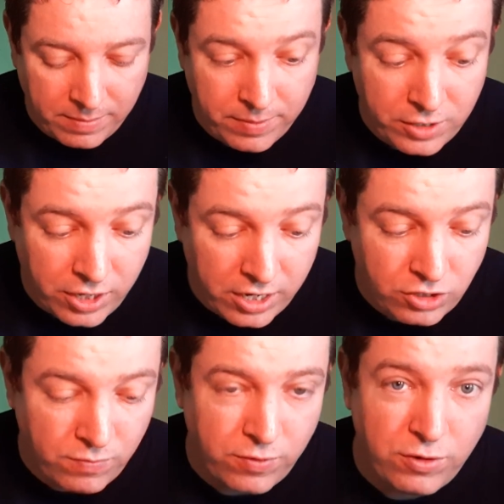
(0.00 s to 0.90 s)
up the charity
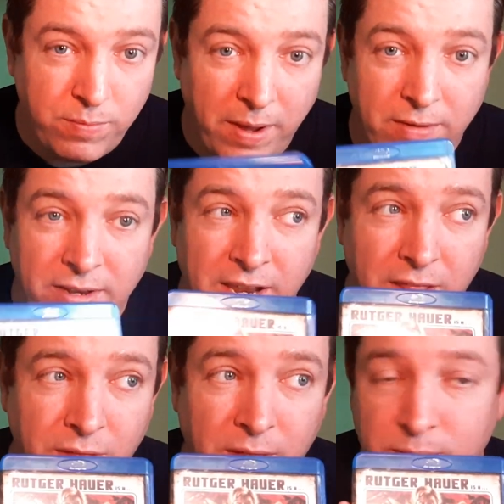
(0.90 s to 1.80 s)
shop for £2 and I
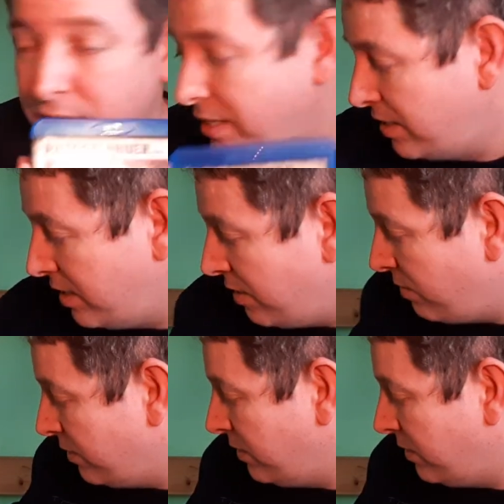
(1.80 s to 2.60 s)
thought that was a decent deal.